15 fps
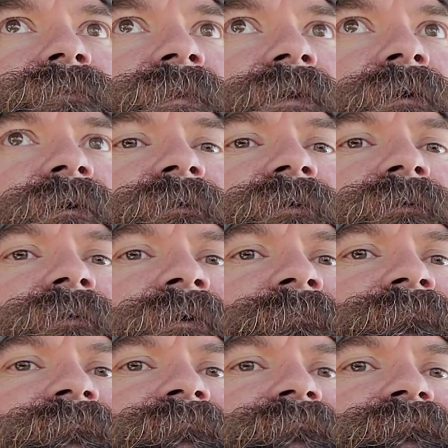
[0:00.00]
Although
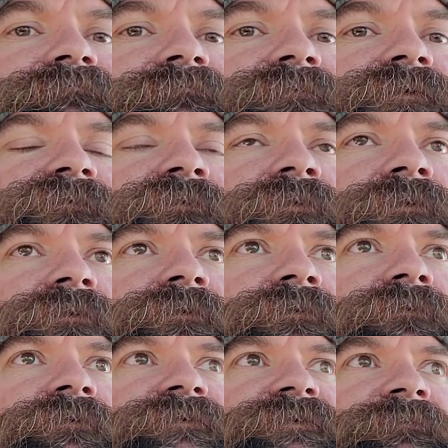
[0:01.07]
I'm really
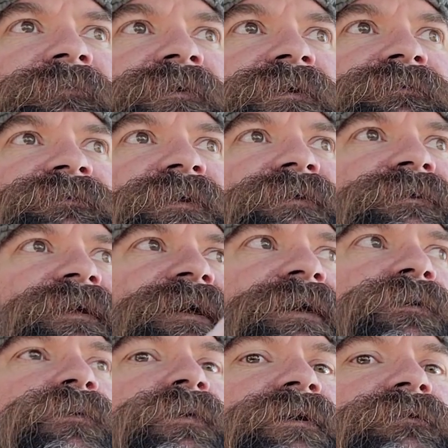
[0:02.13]
curious as like to
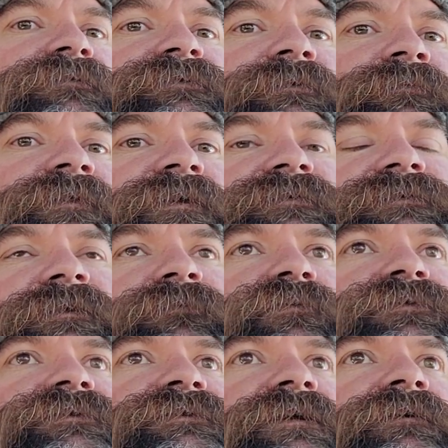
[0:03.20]
how well some of that stuff
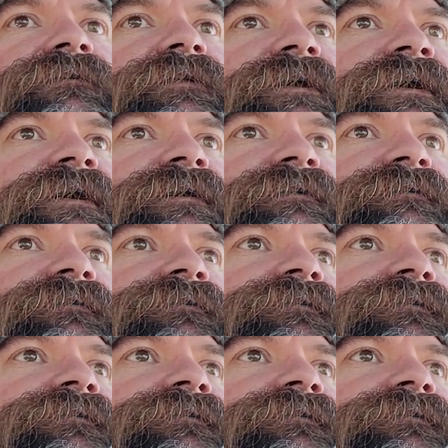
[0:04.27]
will sell at